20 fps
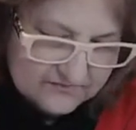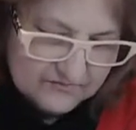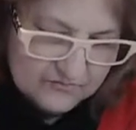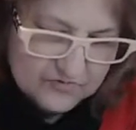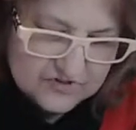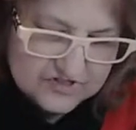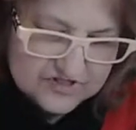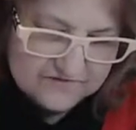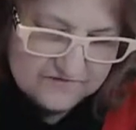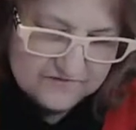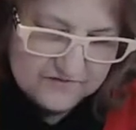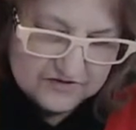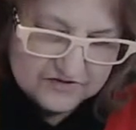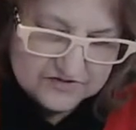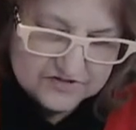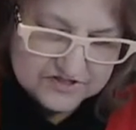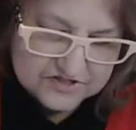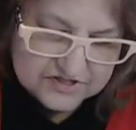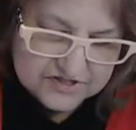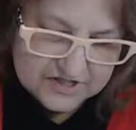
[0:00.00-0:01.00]
was the
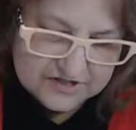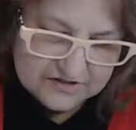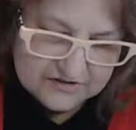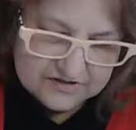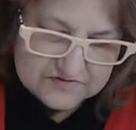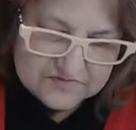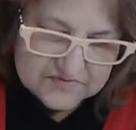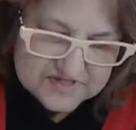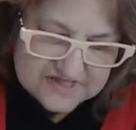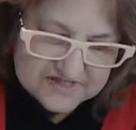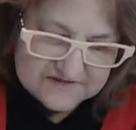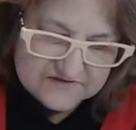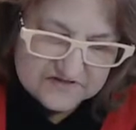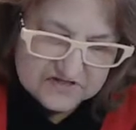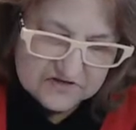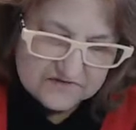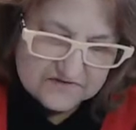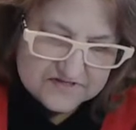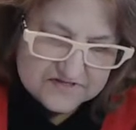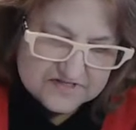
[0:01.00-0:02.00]
first Christmas Eve
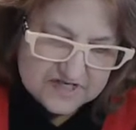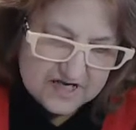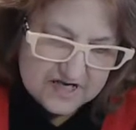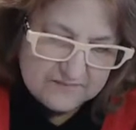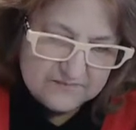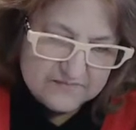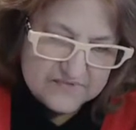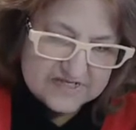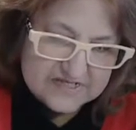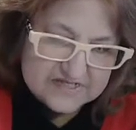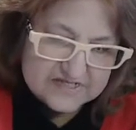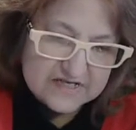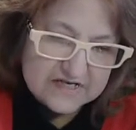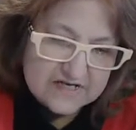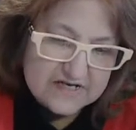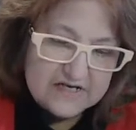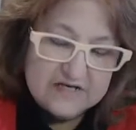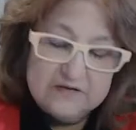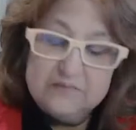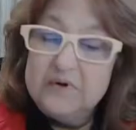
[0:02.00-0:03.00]
service I missed
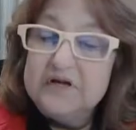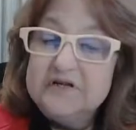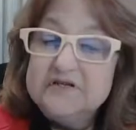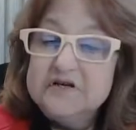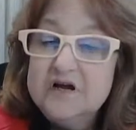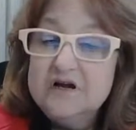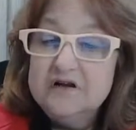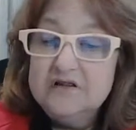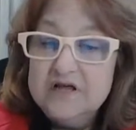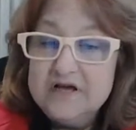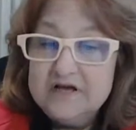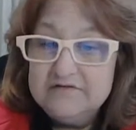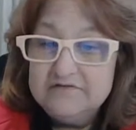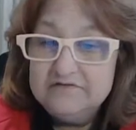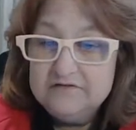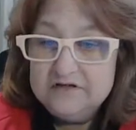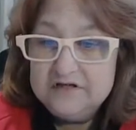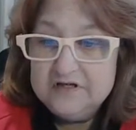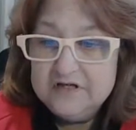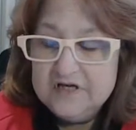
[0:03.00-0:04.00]
in my entire life,
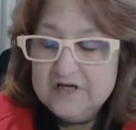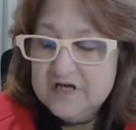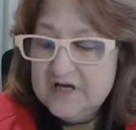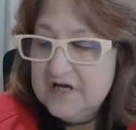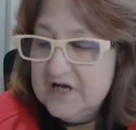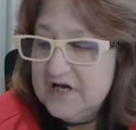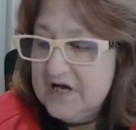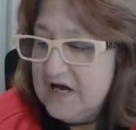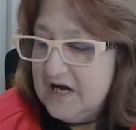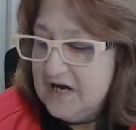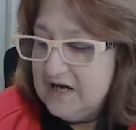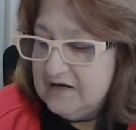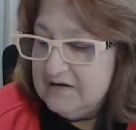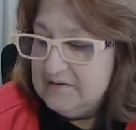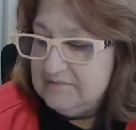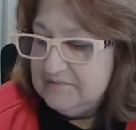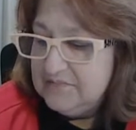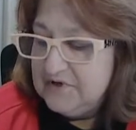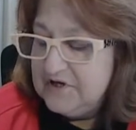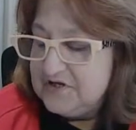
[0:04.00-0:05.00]

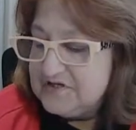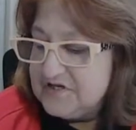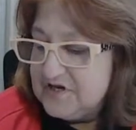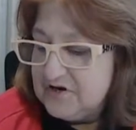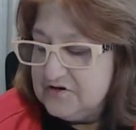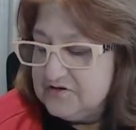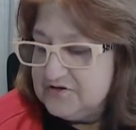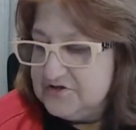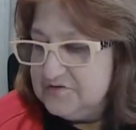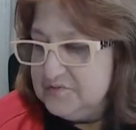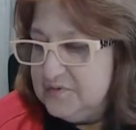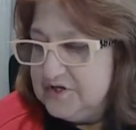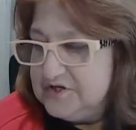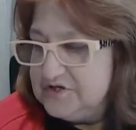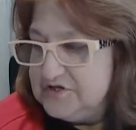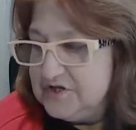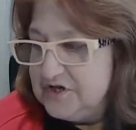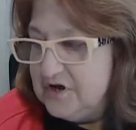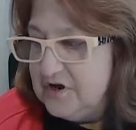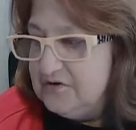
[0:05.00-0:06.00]
because it hurt too
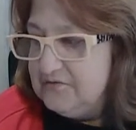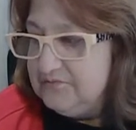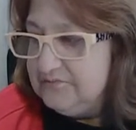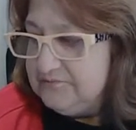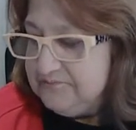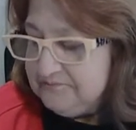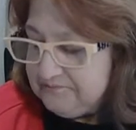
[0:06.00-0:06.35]
much to go.